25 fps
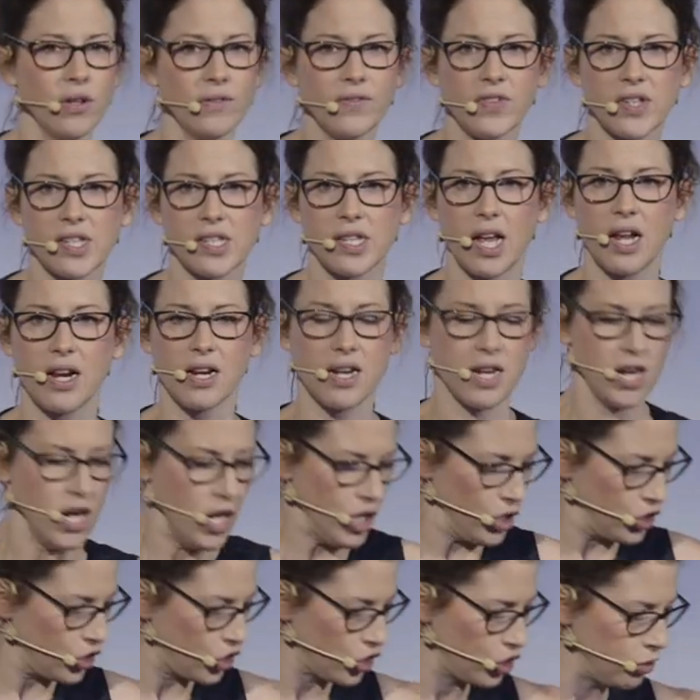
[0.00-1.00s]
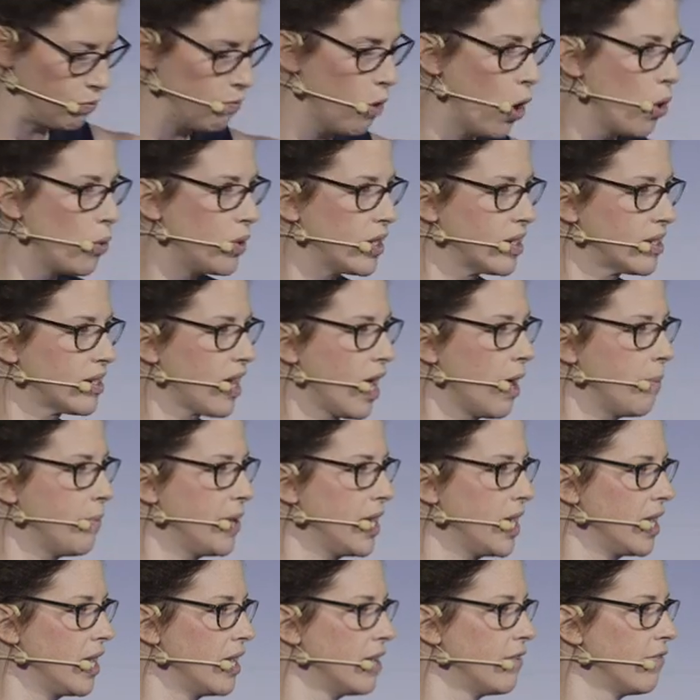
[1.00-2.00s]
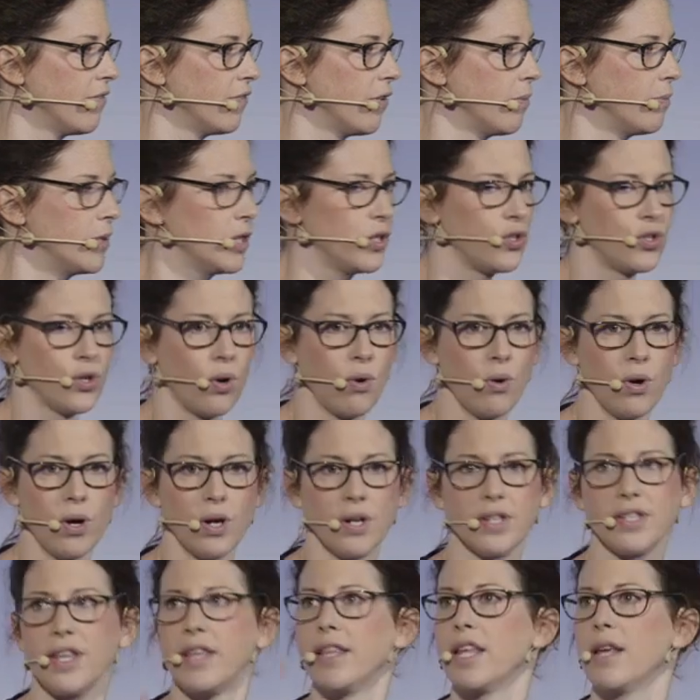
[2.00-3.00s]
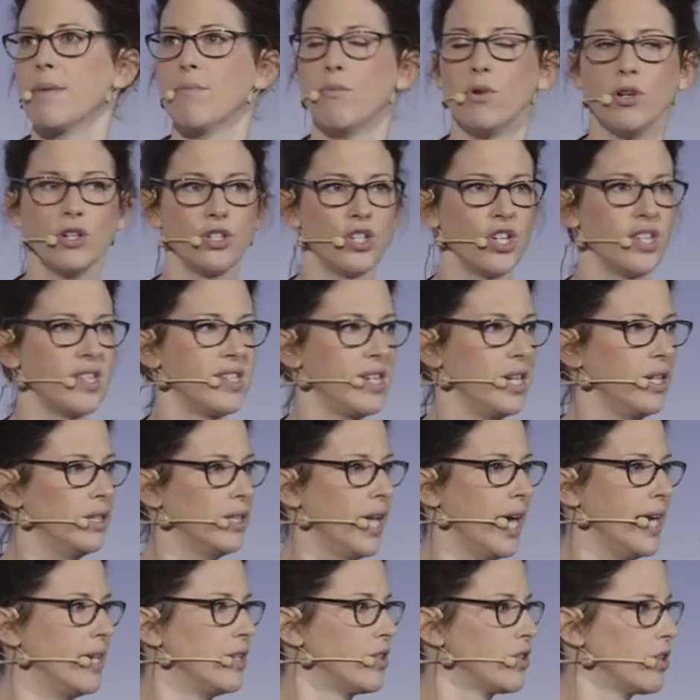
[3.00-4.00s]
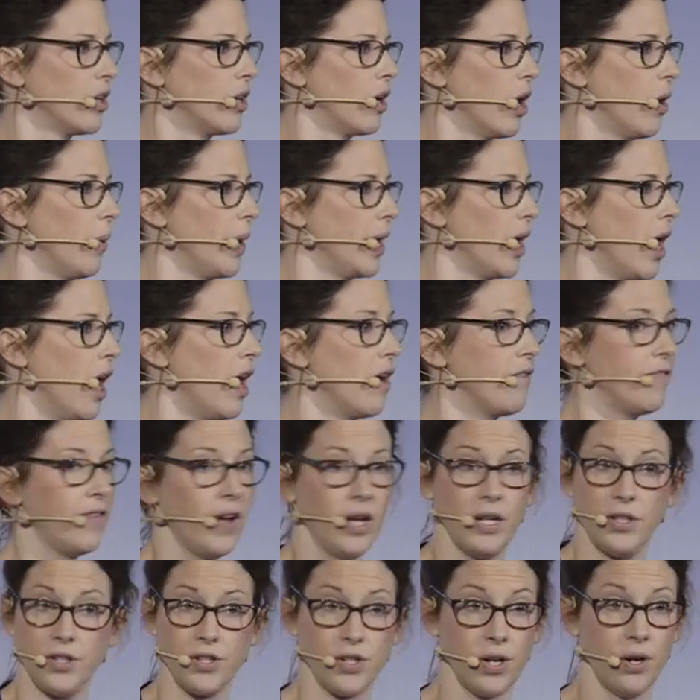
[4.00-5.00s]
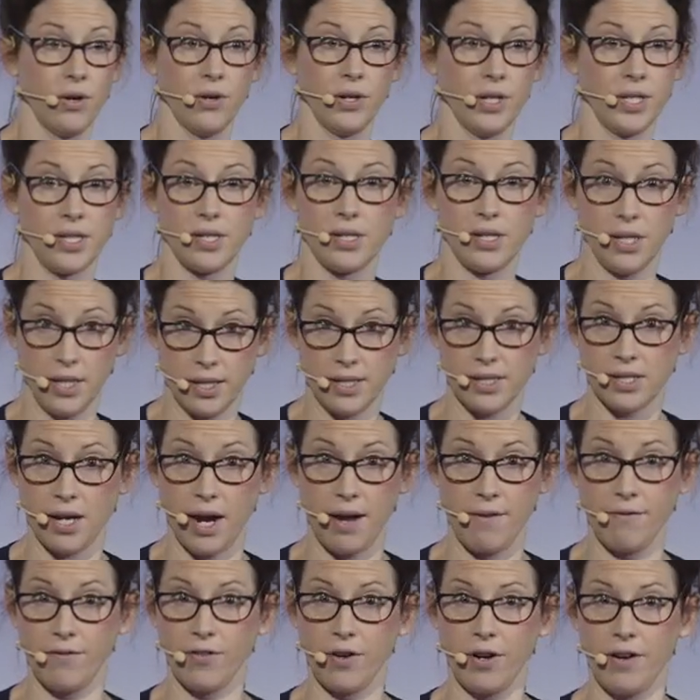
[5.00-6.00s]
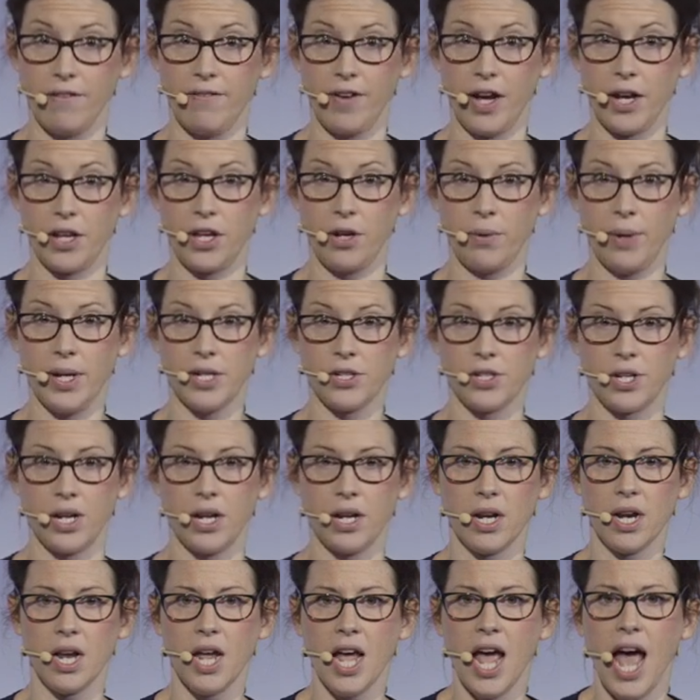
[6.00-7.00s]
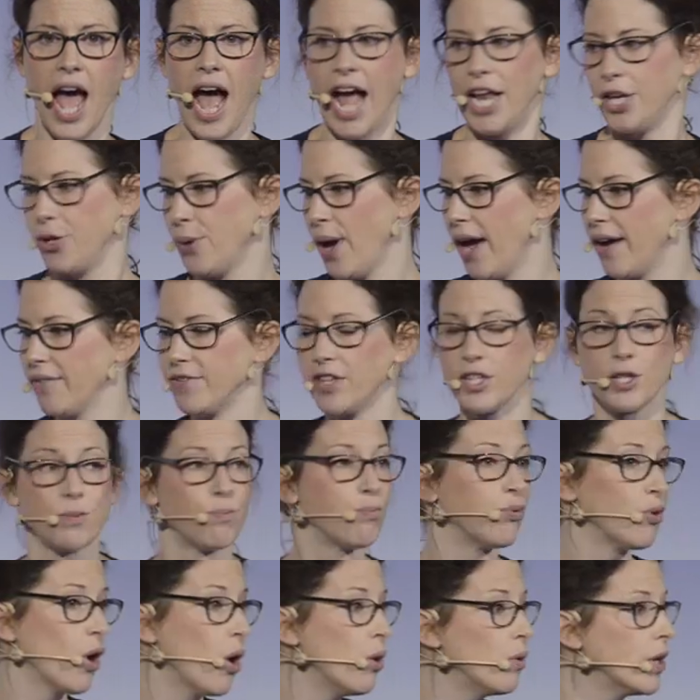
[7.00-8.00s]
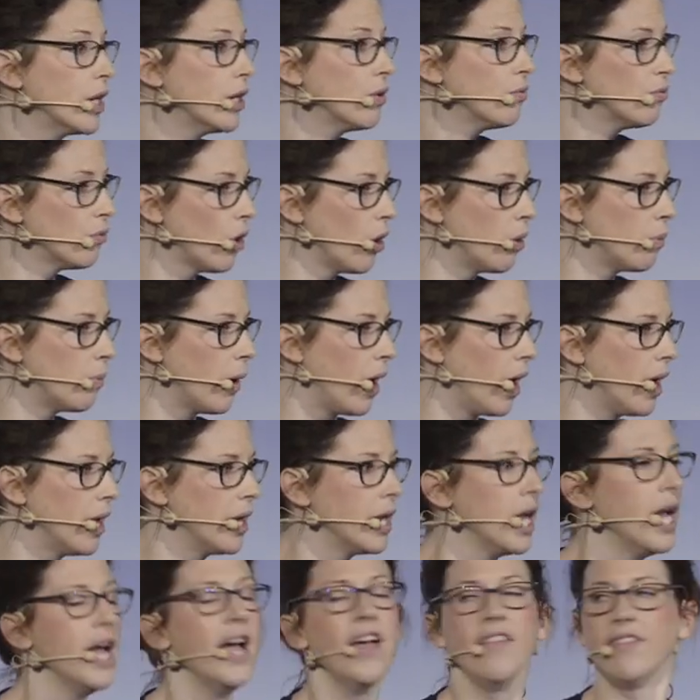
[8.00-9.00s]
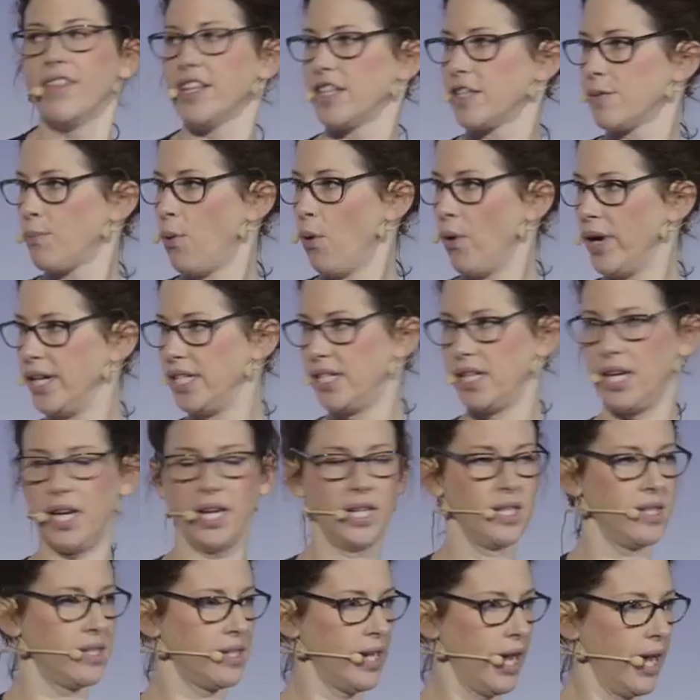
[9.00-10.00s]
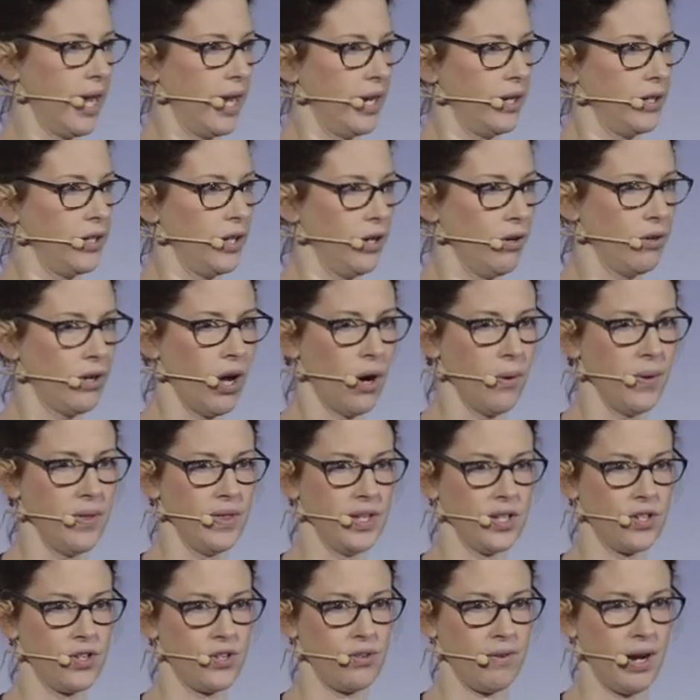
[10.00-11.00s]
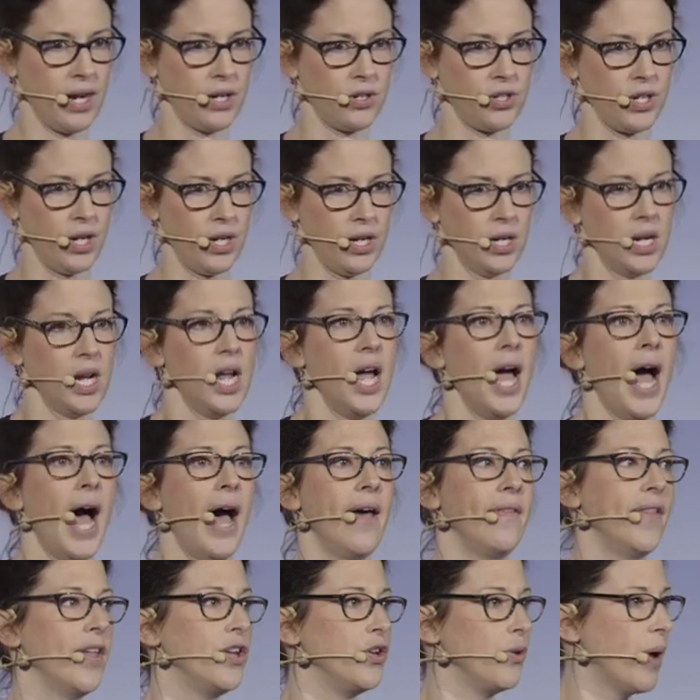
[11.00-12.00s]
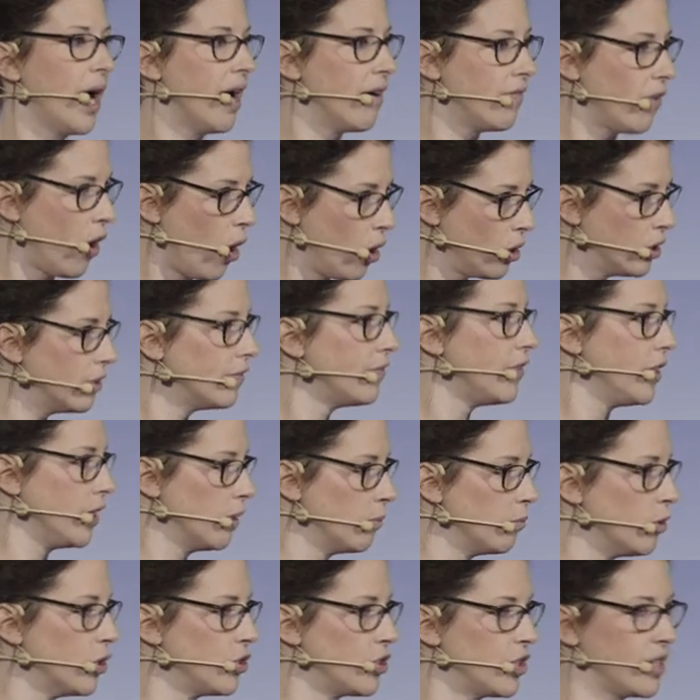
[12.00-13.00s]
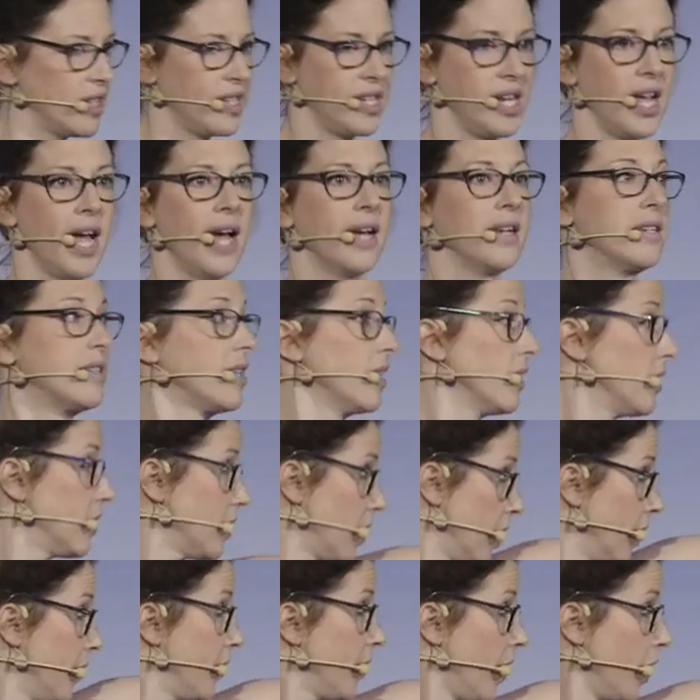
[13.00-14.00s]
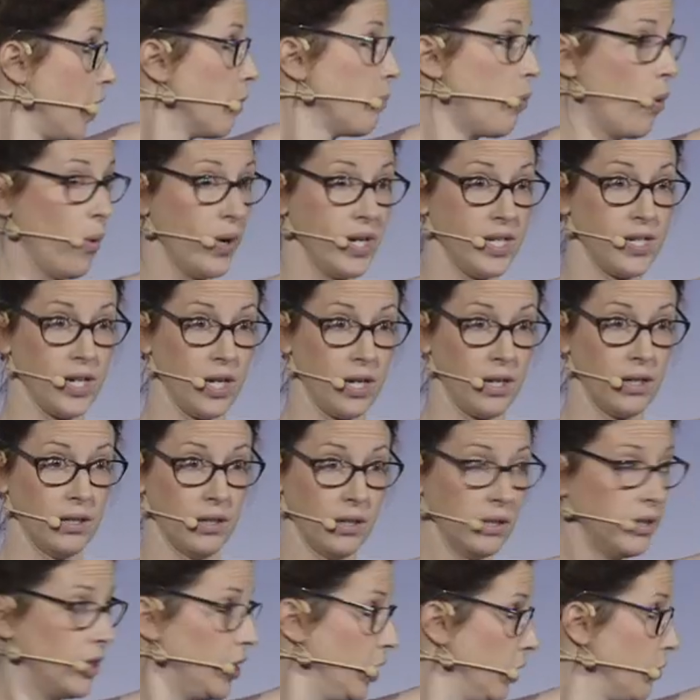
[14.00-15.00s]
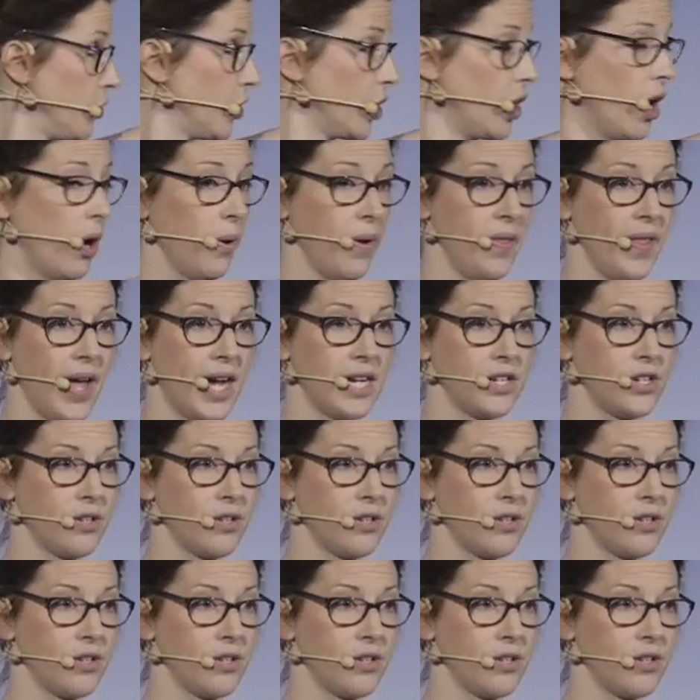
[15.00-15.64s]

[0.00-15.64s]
of a sudden, smoke is coming in from the doors and the emergency lights are going off. And so it's, it's time for an evacuation. And you have this broken robot that's pointing and saying, you know, go in this direction. And then you have all of the emergency exits that are pointing, you know, to go in that